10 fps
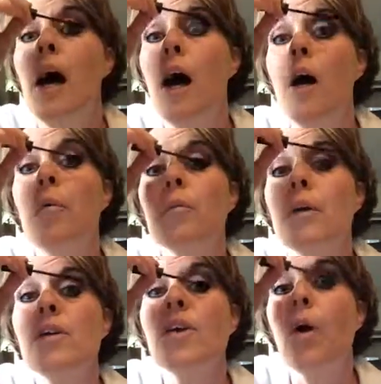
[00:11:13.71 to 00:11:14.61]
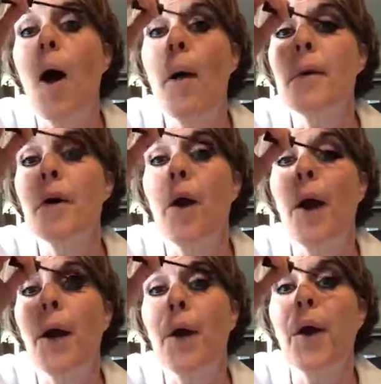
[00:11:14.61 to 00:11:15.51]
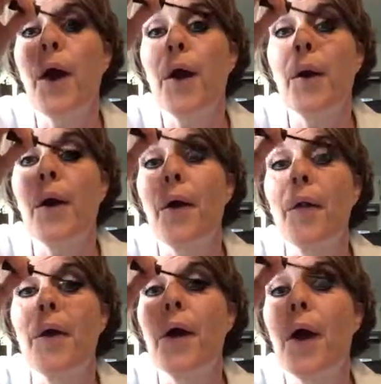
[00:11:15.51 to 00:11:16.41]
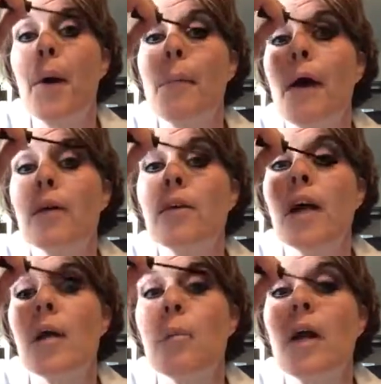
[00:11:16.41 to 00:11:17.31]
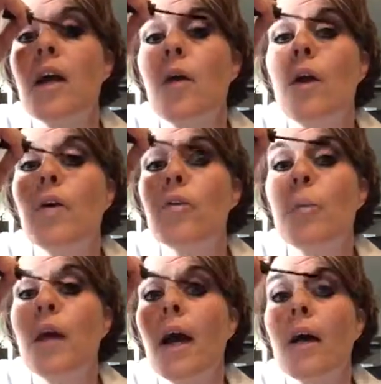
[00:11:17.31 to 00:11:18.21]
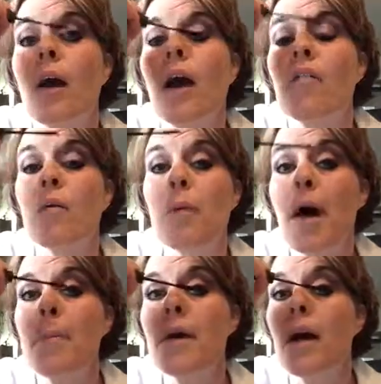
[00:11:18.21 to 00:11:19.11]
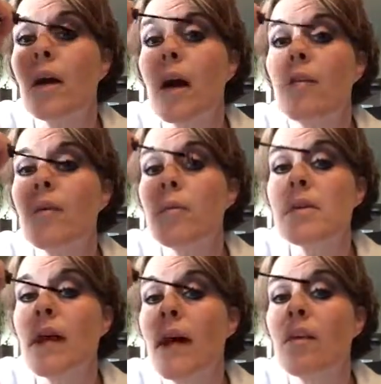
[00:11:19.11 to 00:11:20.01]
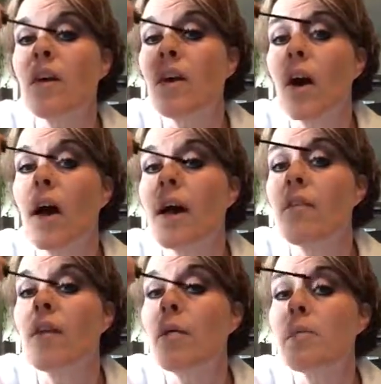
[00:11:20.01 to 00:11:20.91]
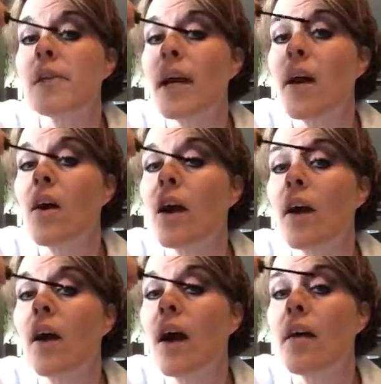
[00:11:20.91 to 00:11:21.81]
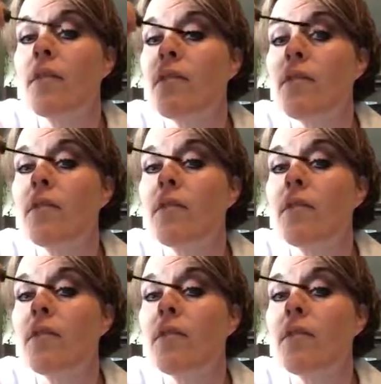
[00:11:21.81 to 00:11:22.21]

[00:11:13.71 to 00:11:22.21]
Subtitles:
Because, you know, I'm a crier. I cry all the time. Ask anybody who knows me. I cry if I'm happy. I cry if I'm sad. I cry if I'm scared. I cry if